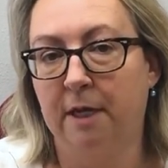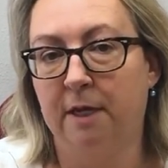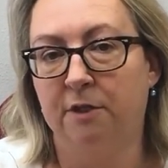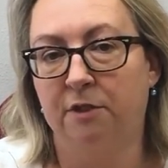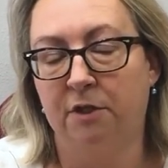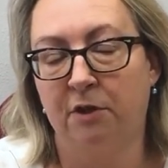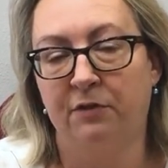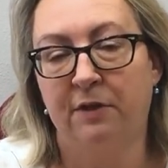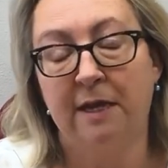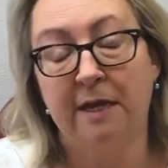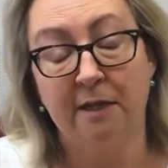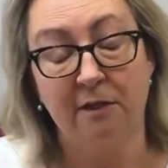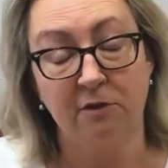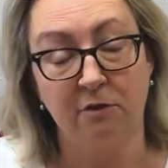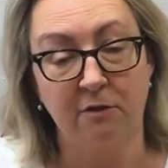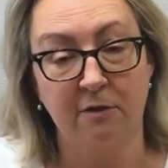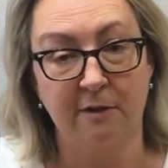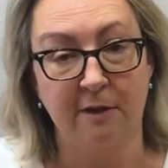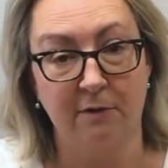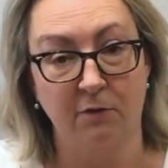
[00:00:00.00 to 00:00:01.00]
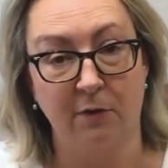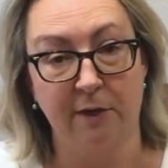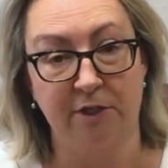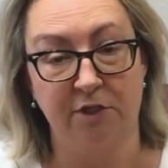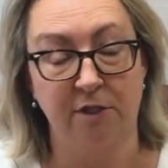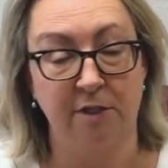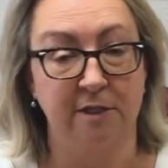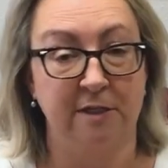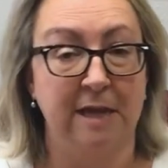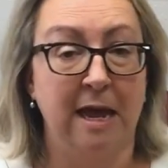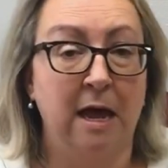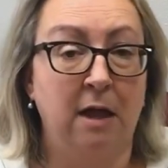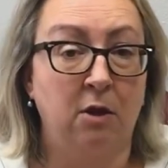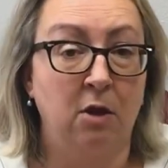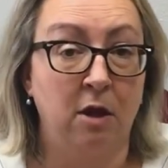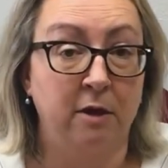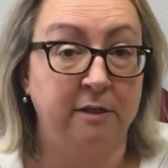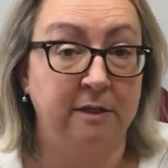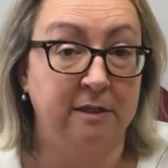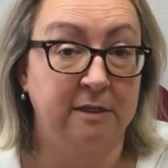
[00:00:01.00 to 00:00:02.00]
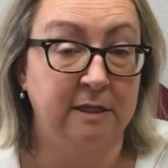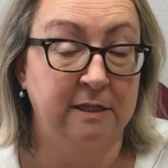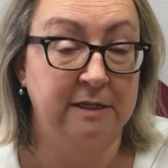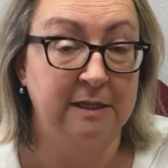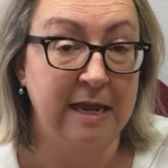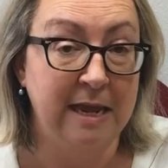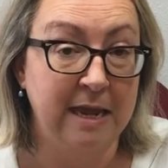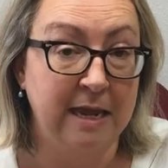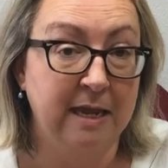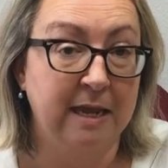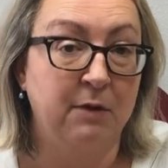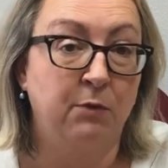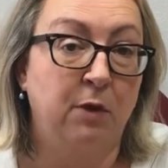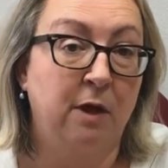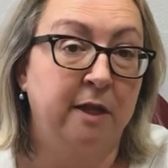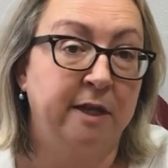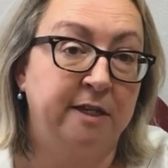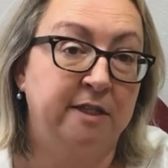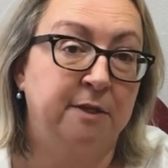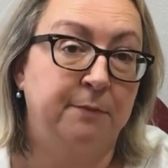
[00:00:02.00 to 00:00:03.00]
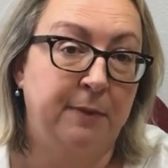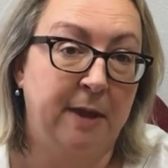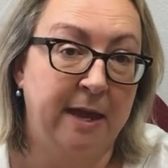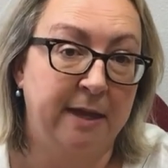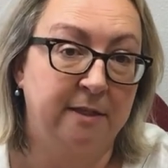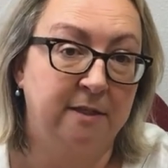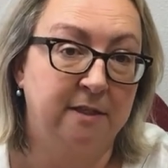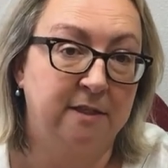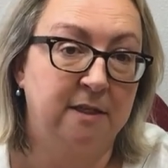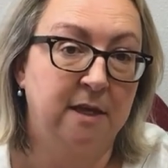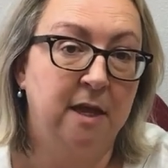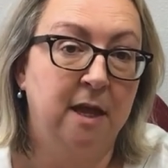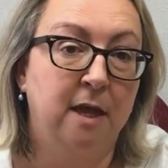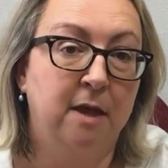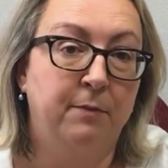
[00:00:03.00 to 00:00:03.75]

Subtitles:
So the answer to that question is, how long does it take? Well, it depends.